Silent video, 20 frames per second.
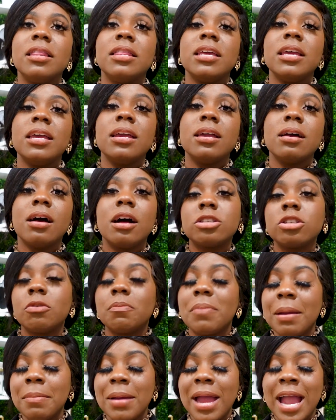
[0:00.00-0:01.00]
the Hustle
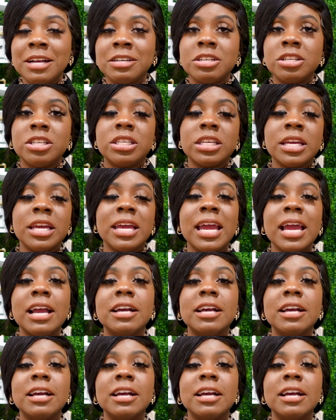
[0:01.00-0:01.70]
Babe agency